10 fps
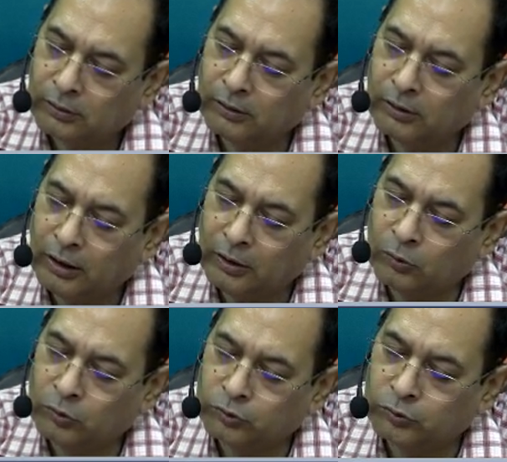it goes
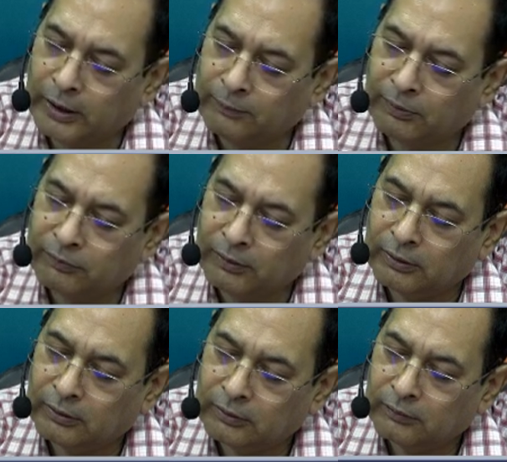to 10%.
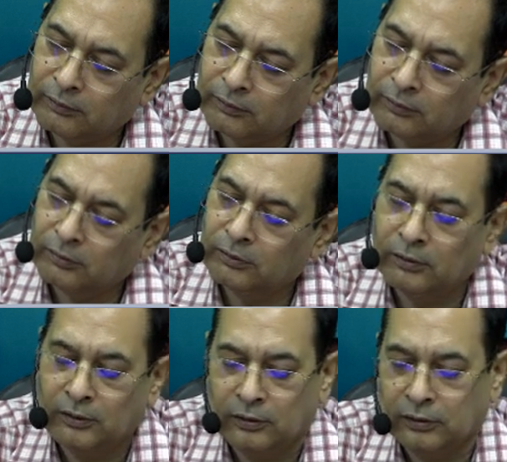
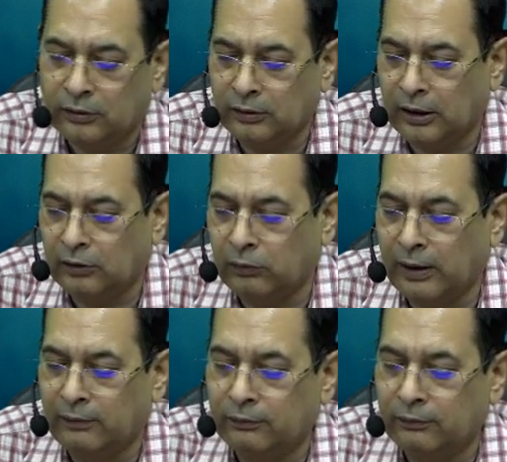Then 12